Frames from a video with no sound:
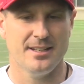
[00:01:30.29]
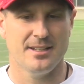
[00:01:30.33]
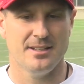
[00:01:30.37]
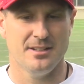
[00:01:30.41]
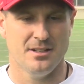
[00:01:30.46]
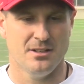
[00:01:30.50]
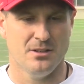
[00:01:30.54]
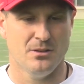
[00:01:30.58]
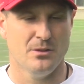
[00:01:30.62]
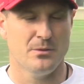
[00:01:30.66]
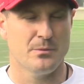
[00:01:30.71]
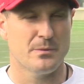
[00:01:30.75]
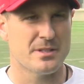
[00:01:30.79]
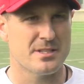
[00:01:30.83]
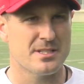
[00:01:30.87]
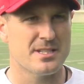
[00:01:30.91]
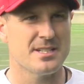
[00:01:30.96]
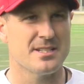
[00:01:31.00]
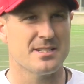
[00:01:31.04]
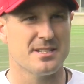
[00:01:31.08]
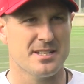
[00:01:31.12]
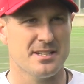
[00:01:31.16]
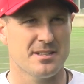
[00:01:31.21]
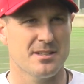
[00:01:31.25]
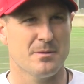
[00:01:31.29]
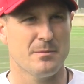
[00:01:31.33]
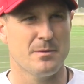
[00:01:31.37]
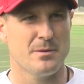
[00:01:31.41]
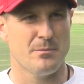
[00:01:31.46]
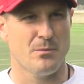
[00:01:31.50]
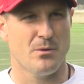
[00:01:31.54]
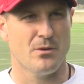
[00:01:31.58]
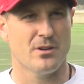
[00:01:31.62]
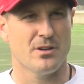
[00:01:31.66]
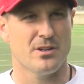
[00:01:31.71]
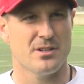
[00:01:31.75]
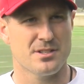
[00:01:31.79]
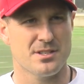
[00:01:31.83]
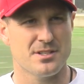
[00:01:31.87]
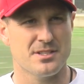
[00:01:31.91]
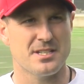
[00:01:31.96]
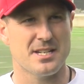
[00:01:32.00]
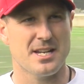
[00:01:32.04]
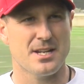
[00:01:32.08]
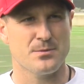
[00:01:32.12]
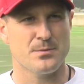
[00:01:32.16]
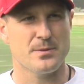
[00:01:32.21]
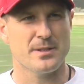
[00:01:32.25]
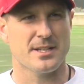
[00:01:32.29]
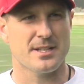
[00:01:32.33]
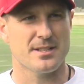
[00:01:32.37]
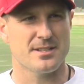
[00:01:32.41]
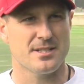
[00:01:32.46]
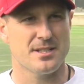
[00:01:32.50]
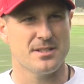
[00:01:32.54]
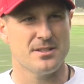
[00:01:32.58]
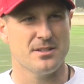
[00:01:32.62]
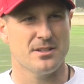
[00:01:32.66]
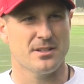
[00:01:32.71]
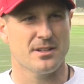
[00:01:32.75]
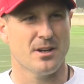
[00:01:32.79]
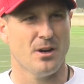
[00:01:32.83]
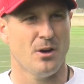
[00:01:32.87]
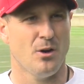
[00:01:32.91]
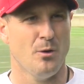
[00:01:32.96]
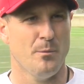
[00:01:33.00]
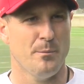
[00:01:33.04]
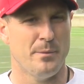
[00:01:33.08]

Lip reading: you know, and we just need to see a little bit more urgency as we continue to go.